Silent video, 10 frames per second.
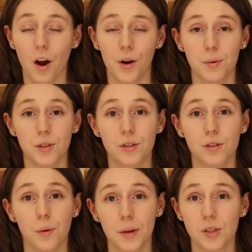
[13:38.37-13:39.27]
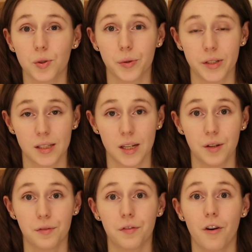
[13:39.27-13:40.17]
I was so
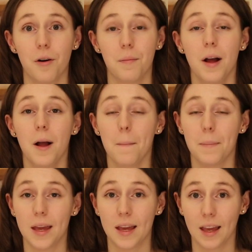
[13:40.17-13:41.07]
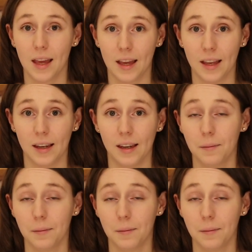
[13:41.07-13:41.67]
exhausted from being in